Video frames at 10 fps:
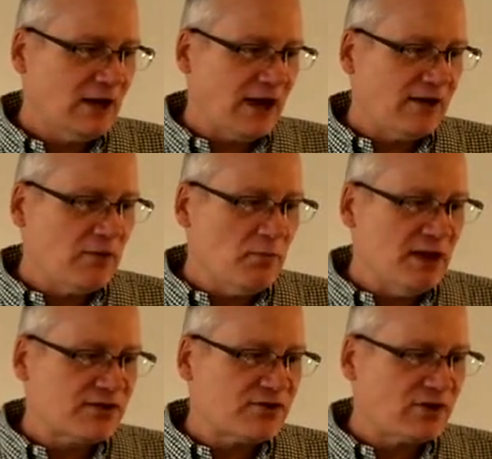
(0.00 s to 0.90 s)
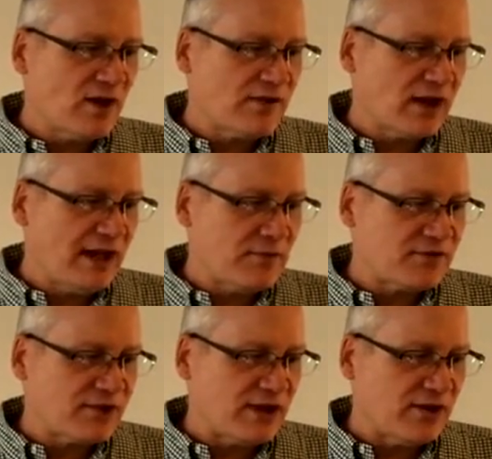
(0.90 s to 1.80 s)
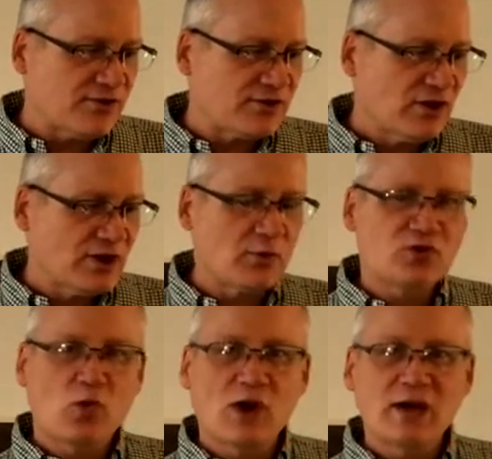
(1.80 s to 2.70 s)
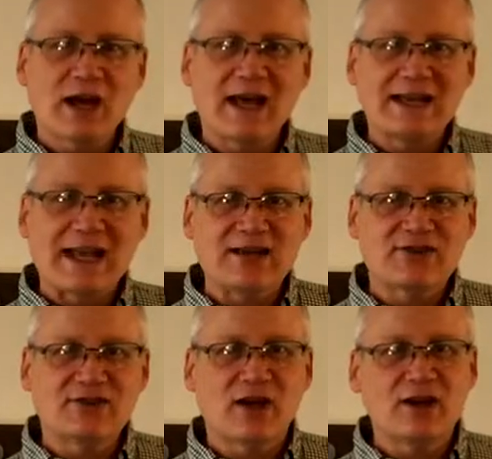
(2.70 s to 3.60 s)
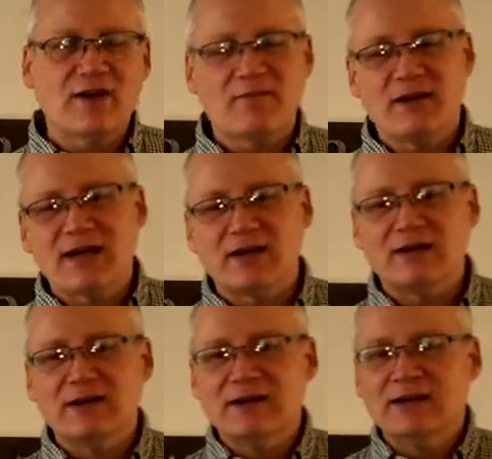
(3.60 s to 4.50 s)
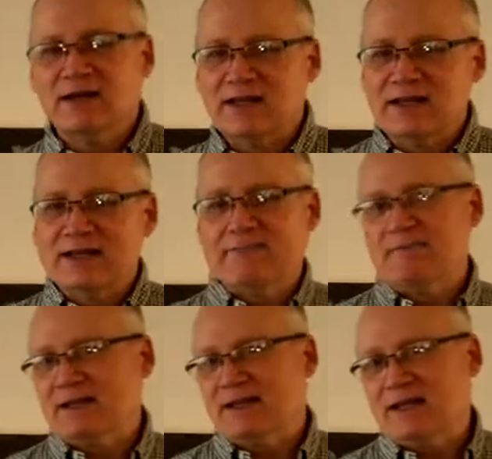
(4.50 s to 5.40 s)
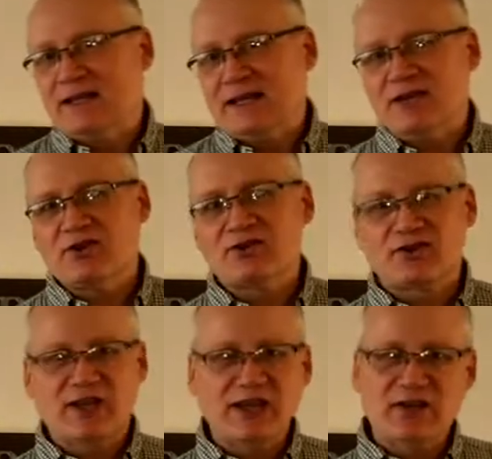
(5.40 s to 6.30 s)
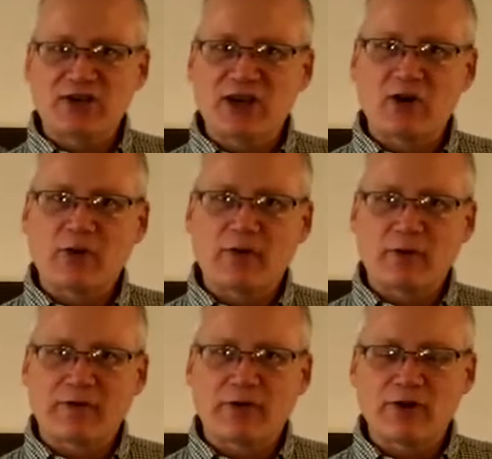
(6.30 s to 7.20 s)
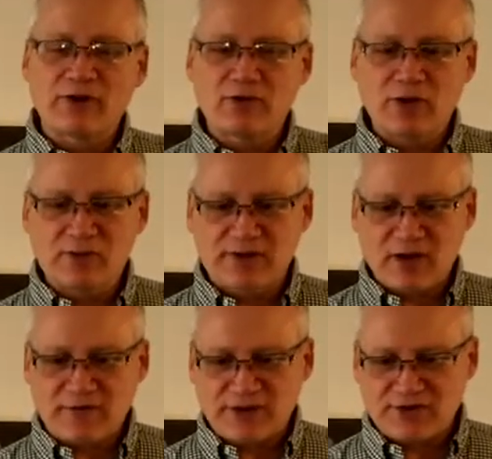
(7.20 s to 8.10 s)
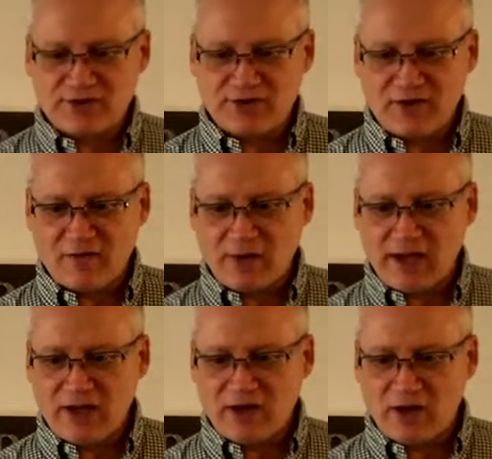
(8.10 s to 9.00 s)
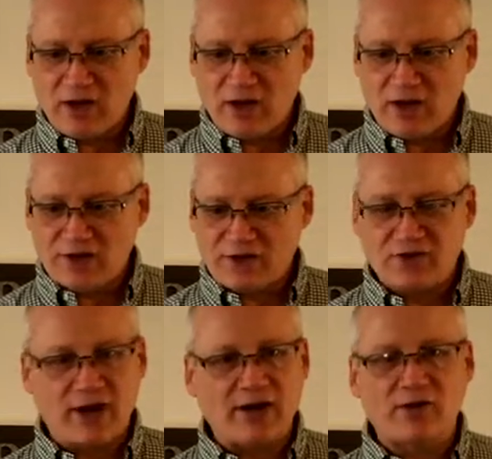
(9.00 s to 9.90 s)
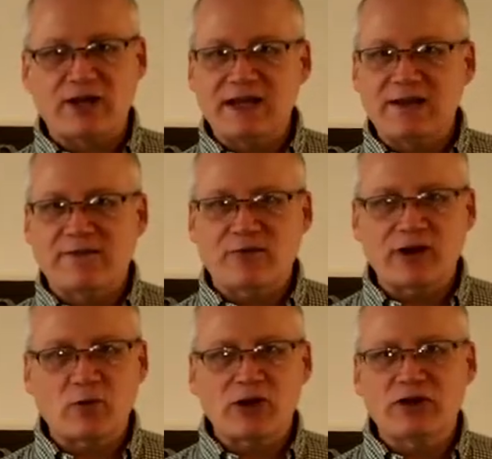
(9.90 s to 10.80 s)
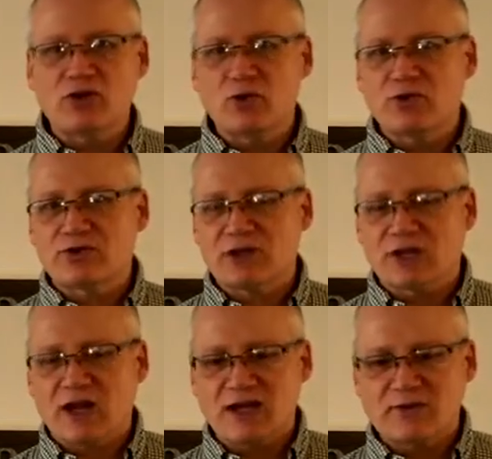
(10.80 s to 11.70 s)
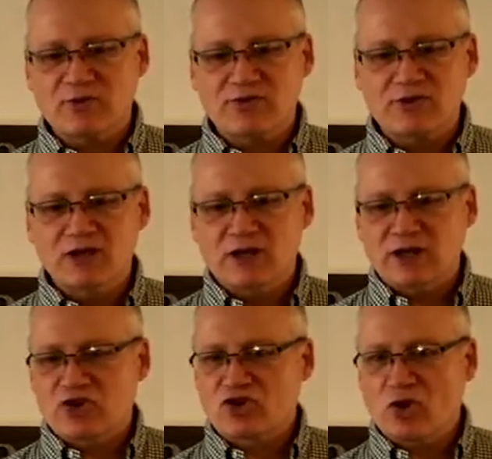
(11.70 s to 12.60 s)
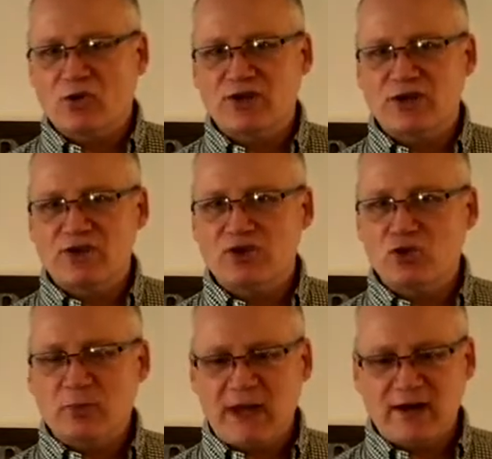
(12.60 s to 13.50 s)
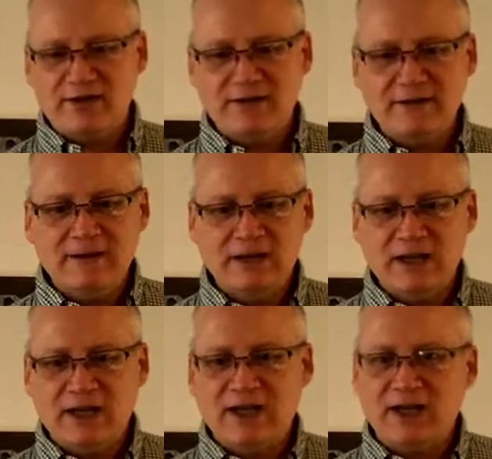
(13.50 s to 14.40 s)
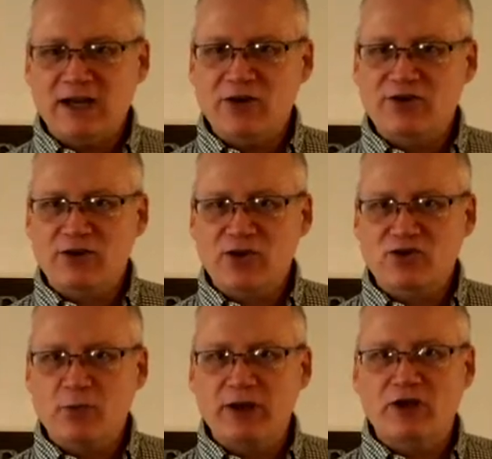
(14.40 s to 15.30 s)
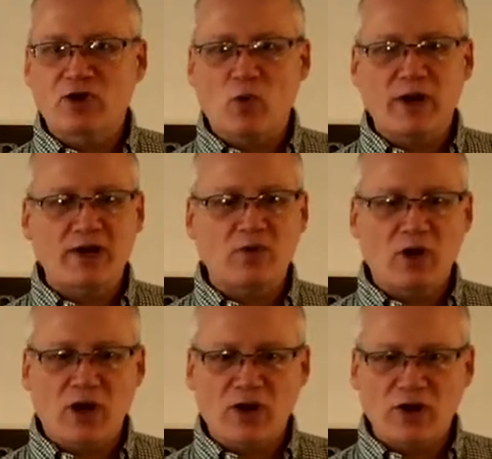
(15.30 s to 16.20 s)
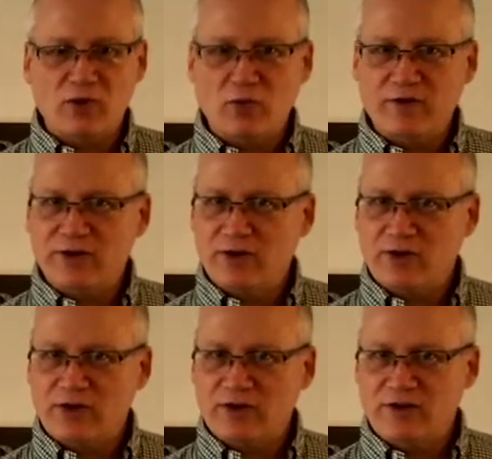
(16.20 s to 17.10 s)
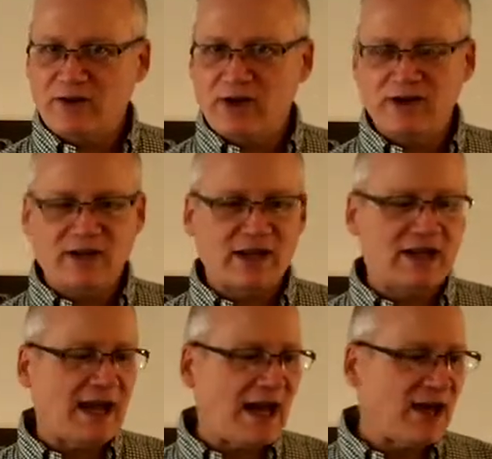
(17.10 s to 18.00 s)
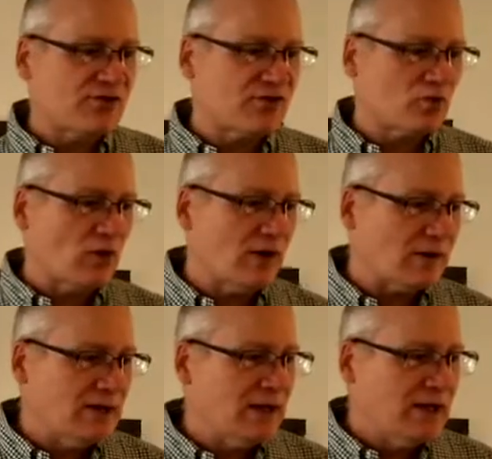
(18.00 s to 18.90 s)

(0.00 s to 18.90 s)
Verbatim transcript: And in the midst of the lampstands, there was one like a son of man. He is, he is here referring to himself as the Son of Man. Uh, uh it's a title that he frequently used in the Gospels. It shows his humanity, and that here he's also being equated uh, and revealed the divinity that he has as well.